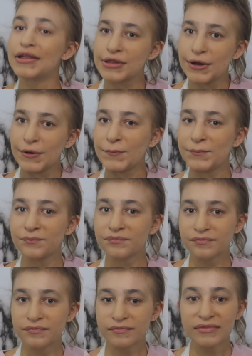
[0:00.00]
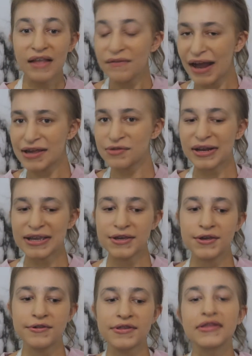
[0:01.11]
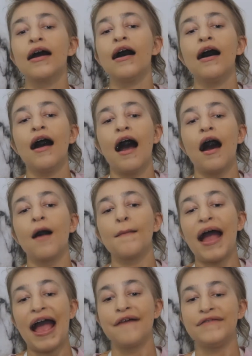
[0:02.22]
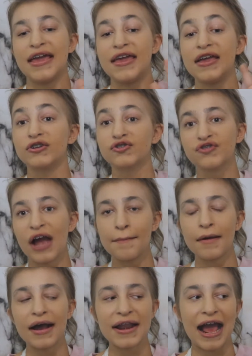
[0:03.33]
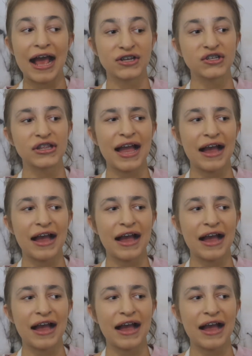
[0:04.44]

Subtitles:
So that is what I use. I have a tripod. I actually